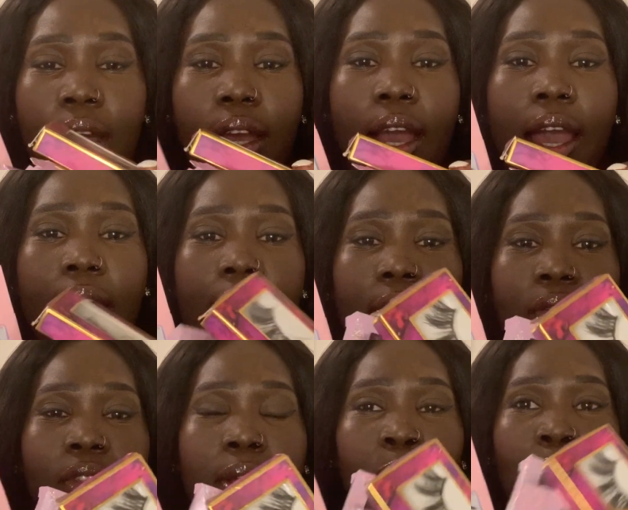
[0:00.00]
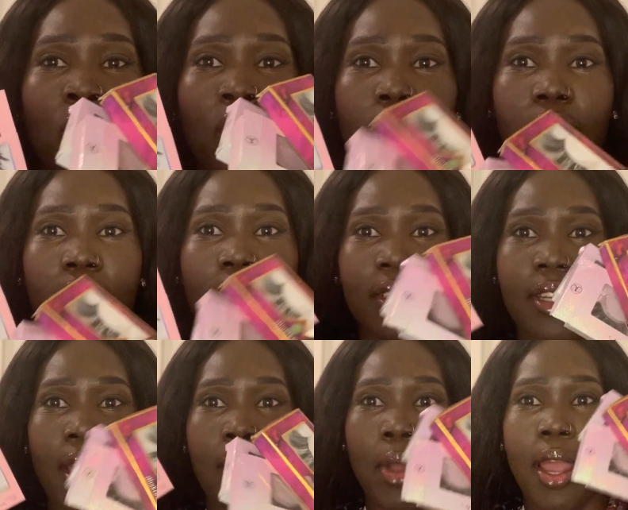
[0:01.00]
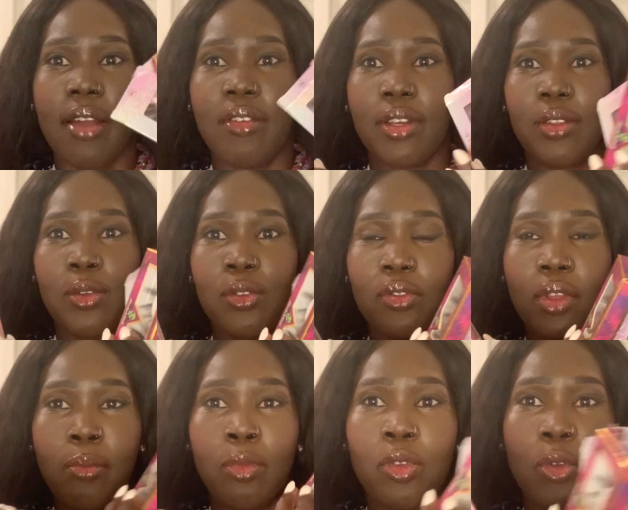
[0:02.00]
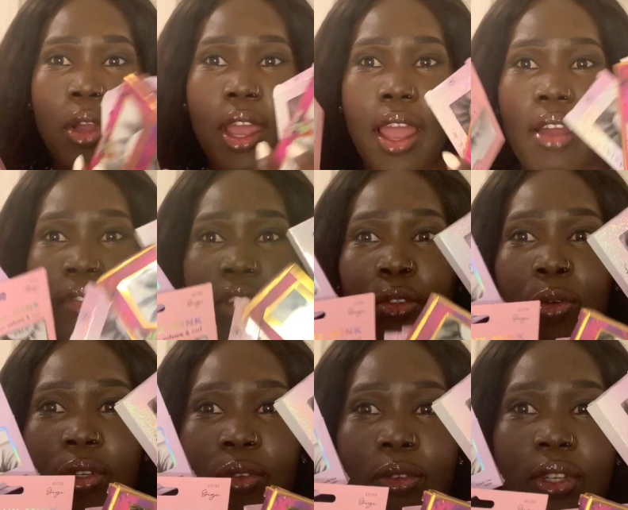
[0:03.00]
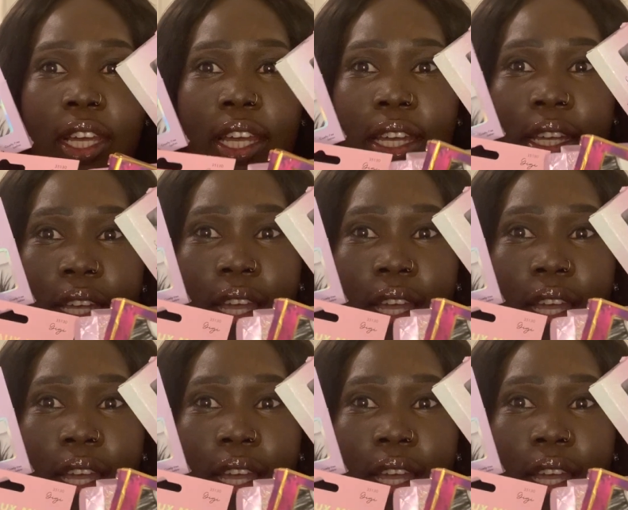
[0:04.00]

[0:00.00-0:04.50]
I have them for a long time. I haven't used them, so I have this one today.